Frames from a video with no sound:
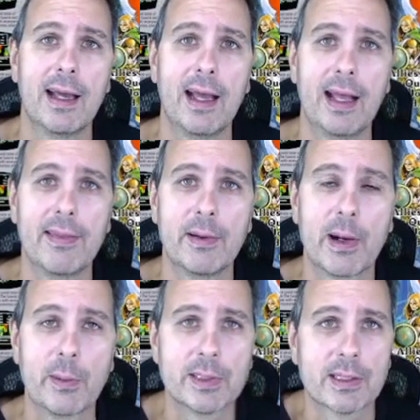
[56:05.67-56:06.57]
And then when I
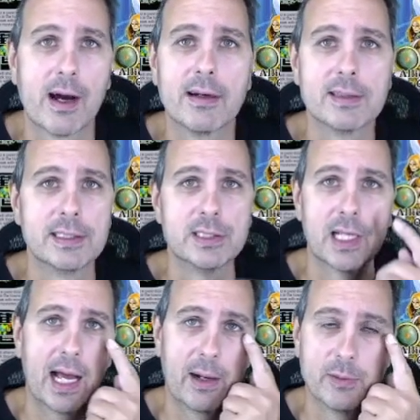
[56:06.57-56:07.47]
went to college,
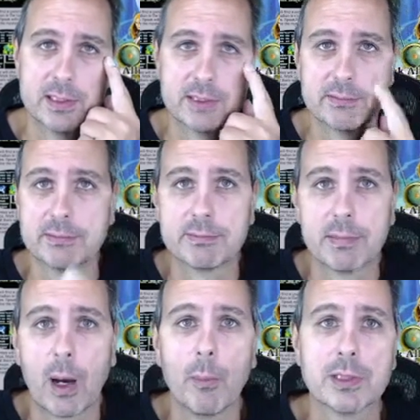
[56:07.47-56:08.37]
I was
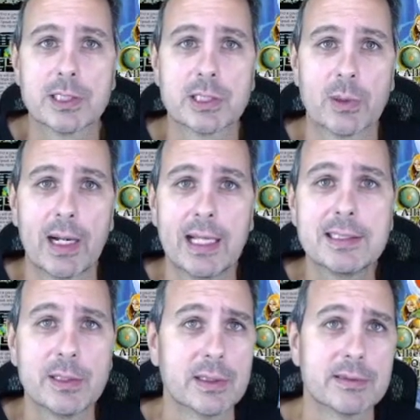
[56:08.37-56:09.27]
almost a straight A
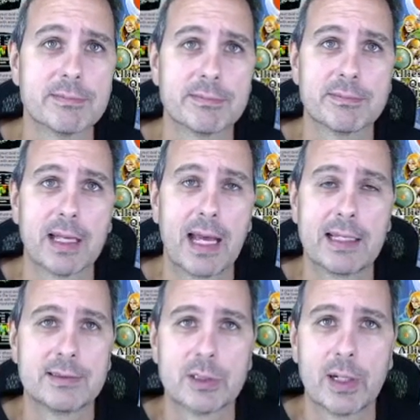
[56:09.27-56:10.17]
student. I
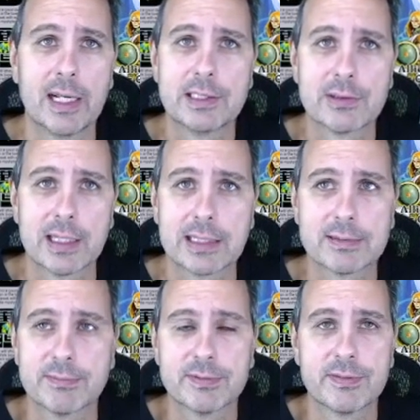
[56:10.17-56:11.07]
had straight A's for like
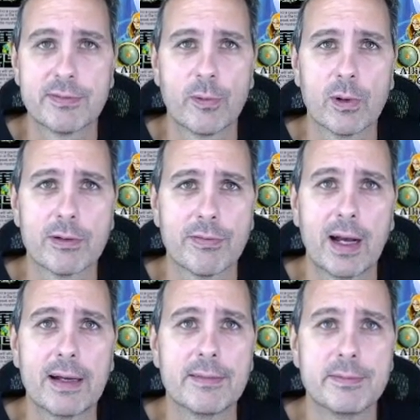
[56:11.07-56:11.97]
4 or
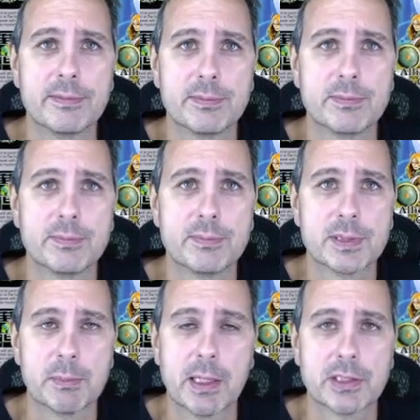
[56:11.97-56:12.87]
5
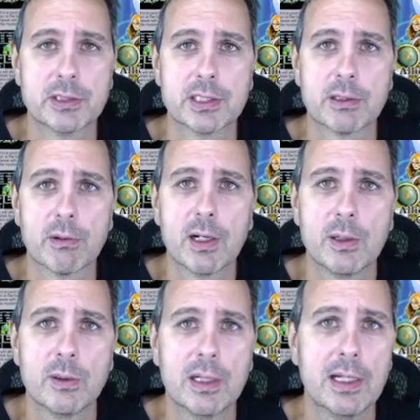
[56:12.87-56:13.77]
semesters in a
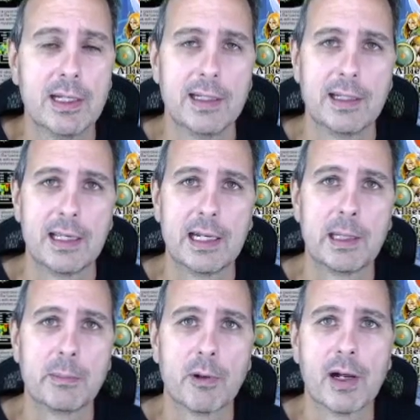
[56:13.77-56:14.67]
row. Ended
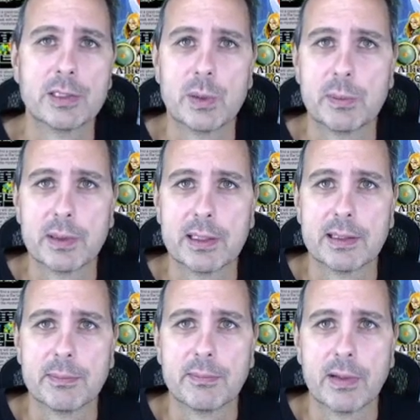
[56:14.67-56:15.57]
up graduating with
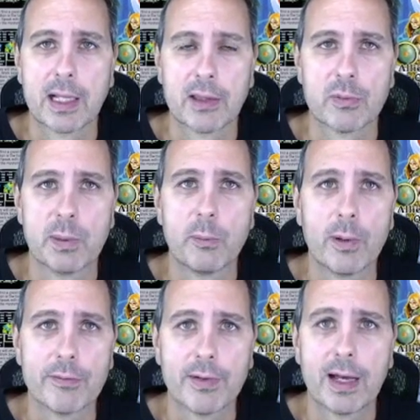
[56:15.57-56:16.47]
a
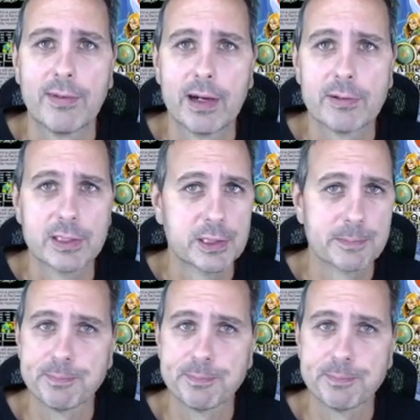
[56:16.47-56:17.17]
3.5 average.